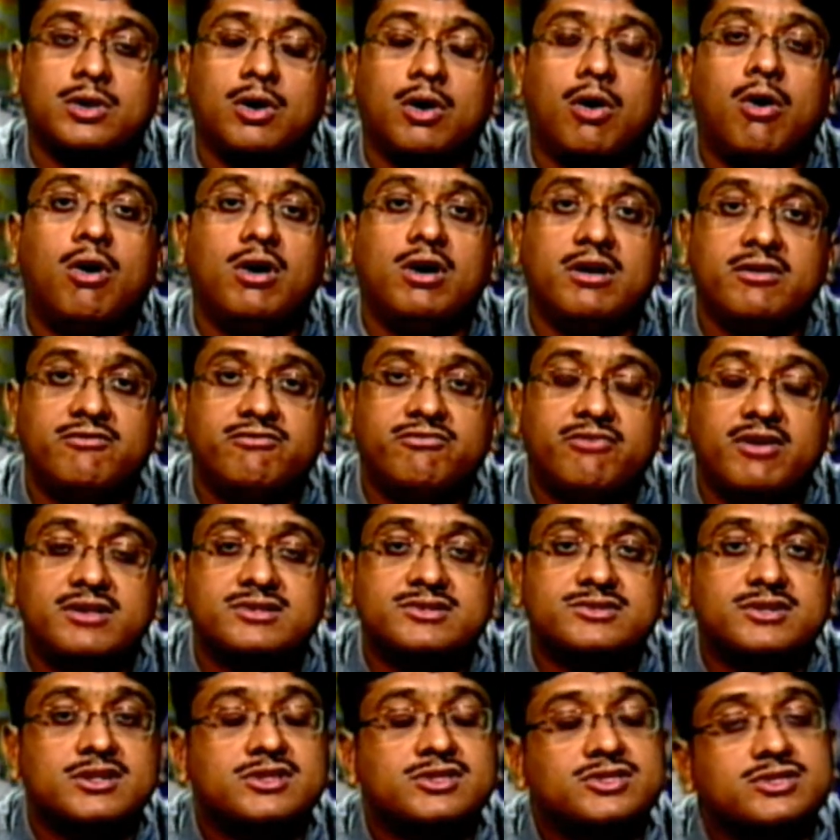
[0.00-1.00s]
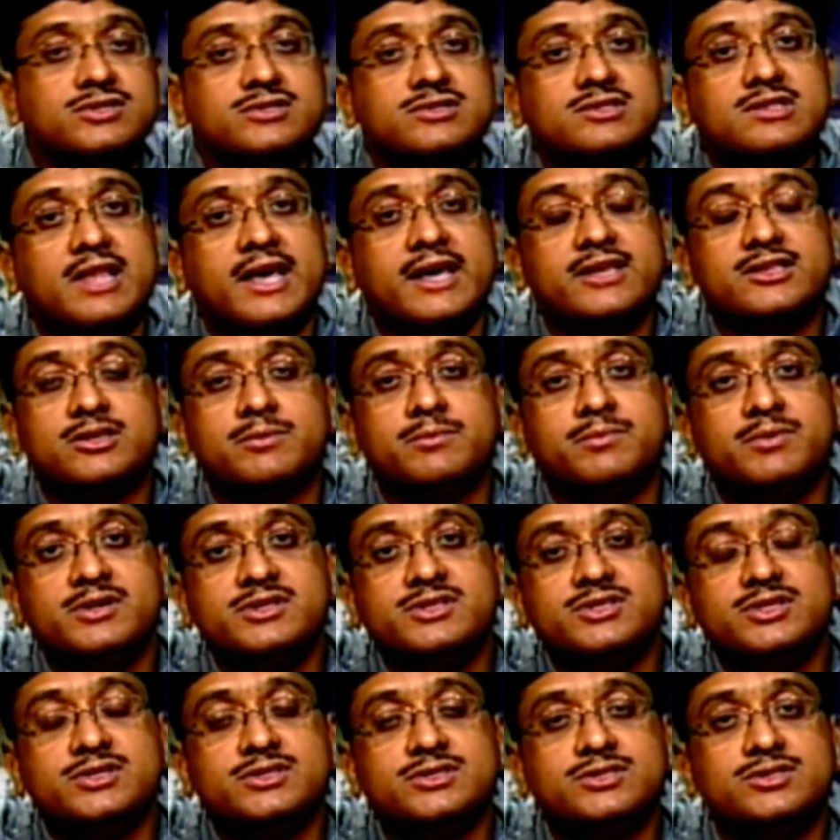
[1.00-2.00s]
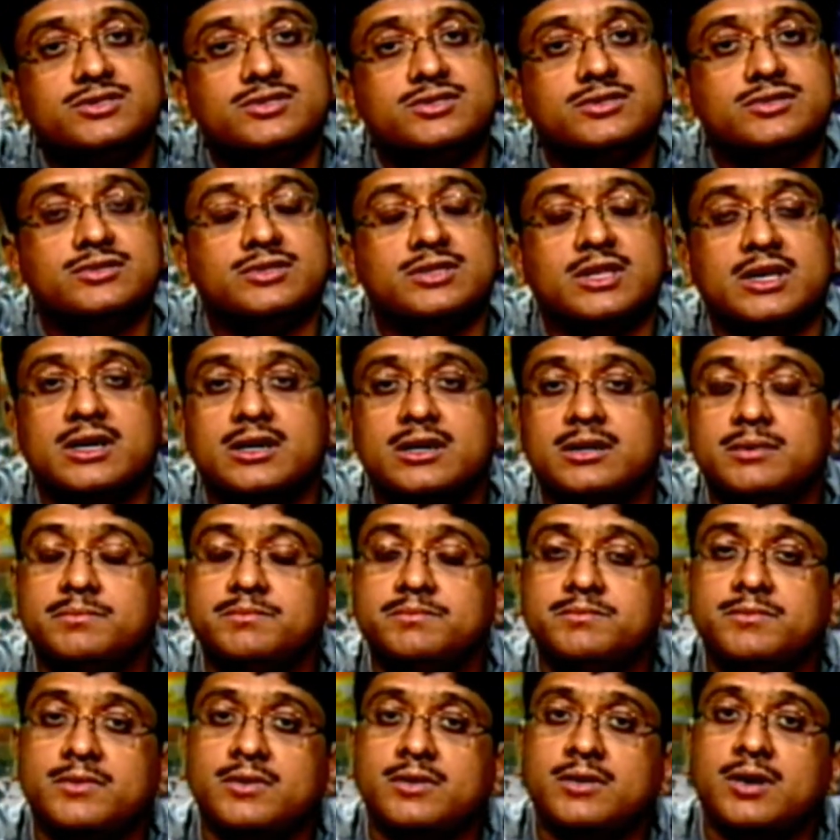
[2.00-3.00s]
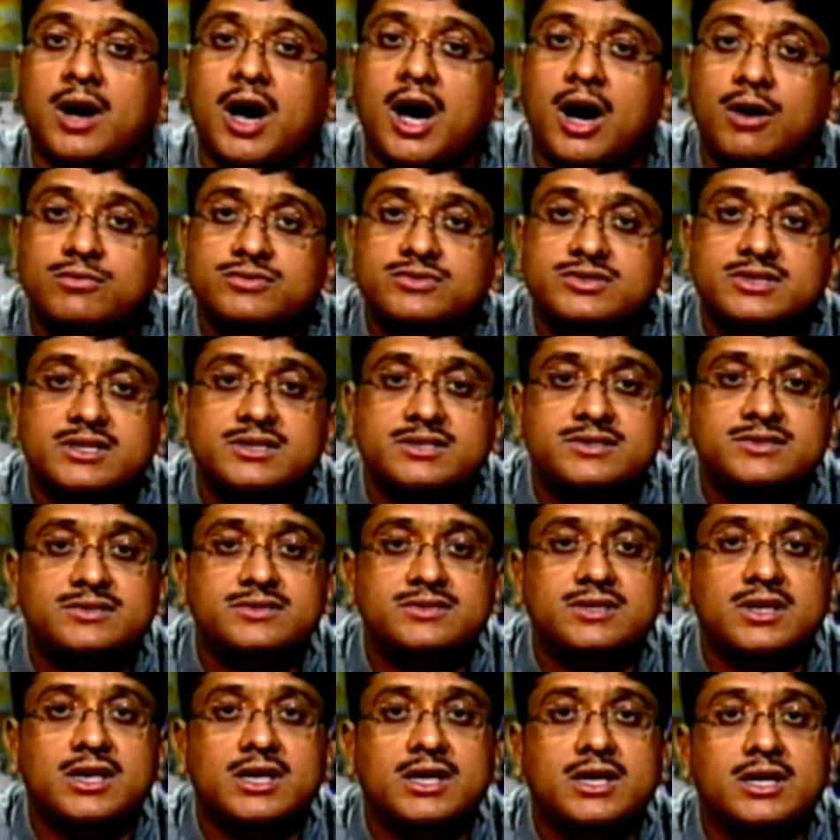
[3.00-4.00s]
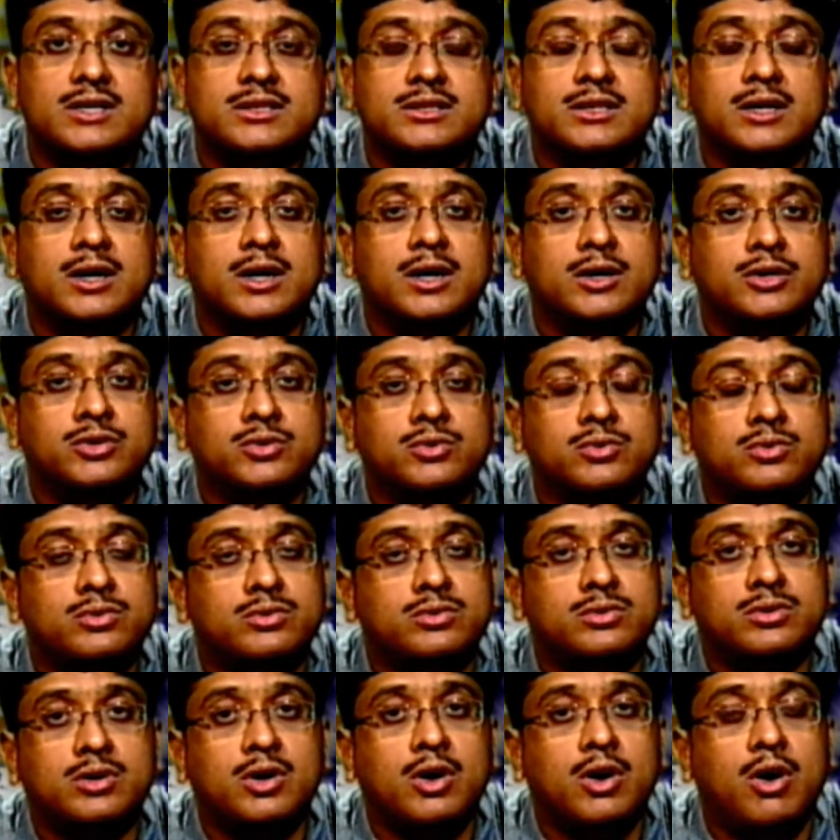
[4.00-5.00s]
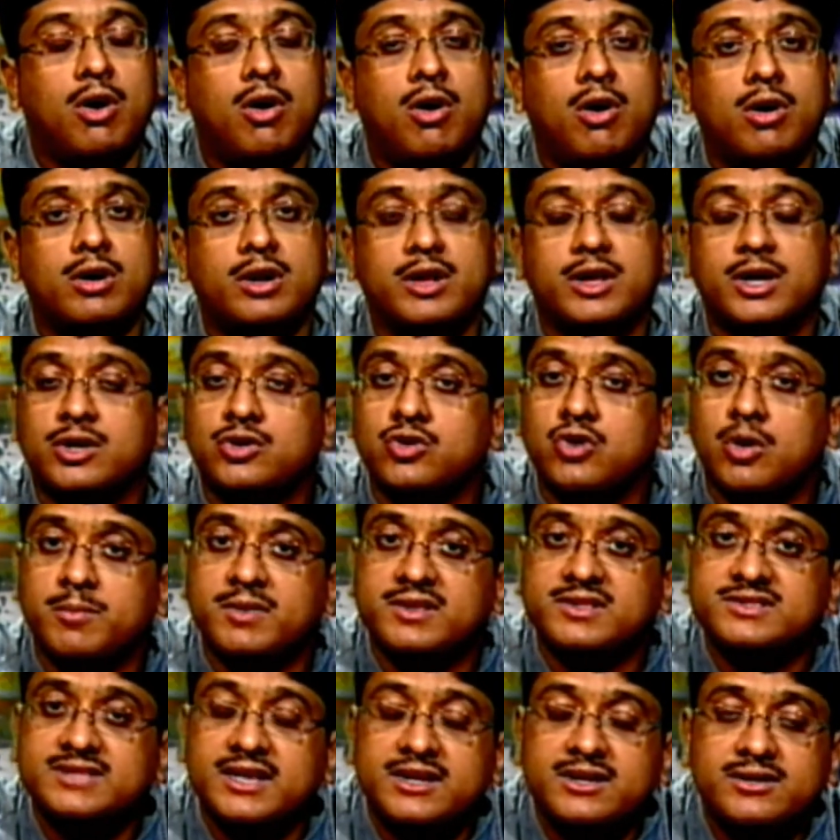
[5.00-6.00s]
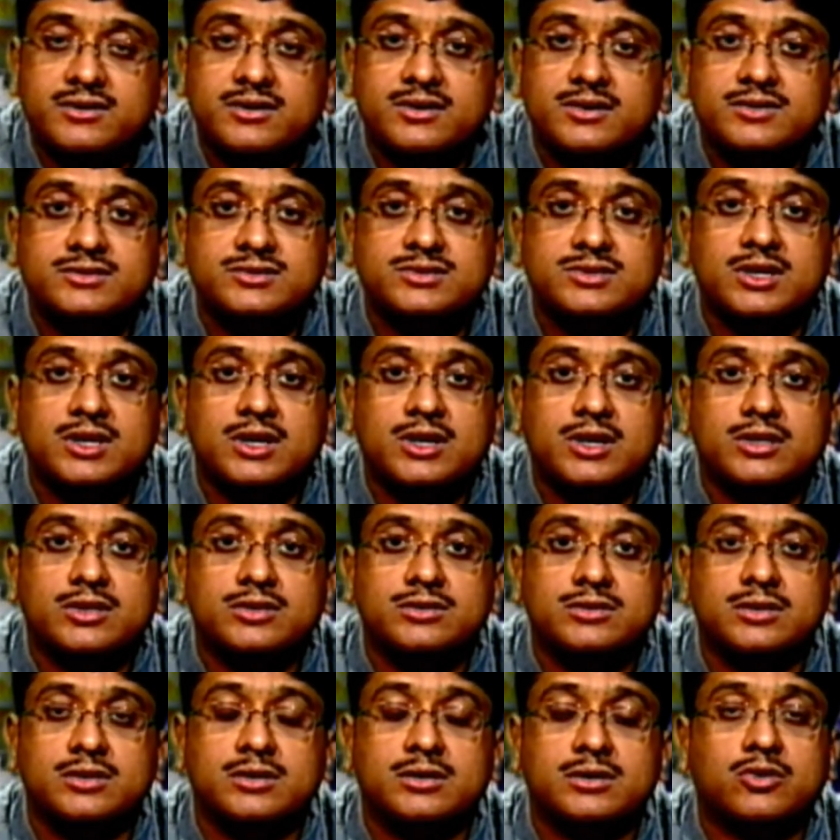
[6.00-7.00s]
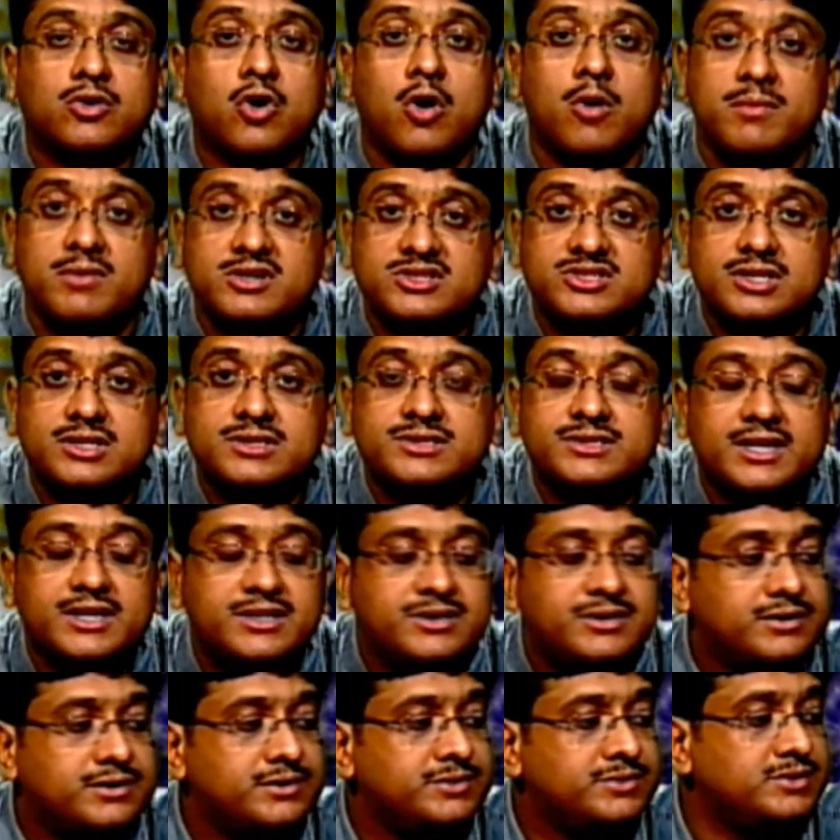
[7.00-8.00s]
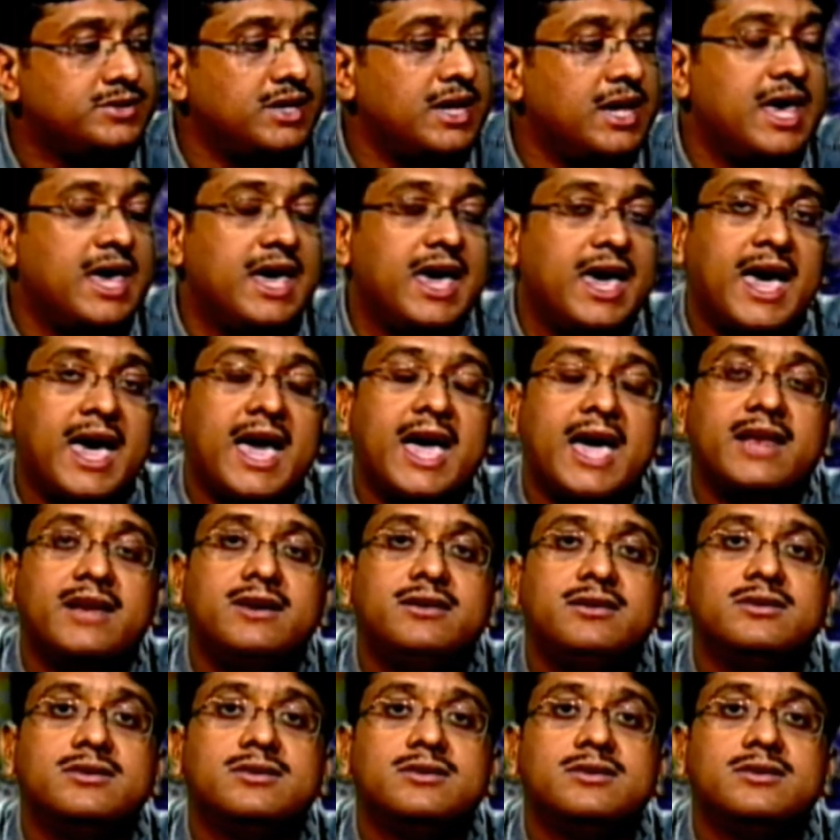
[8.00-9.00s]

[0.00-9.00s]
all infrastructures like the bridges, the houses, your all economic centers, the commercial centers, and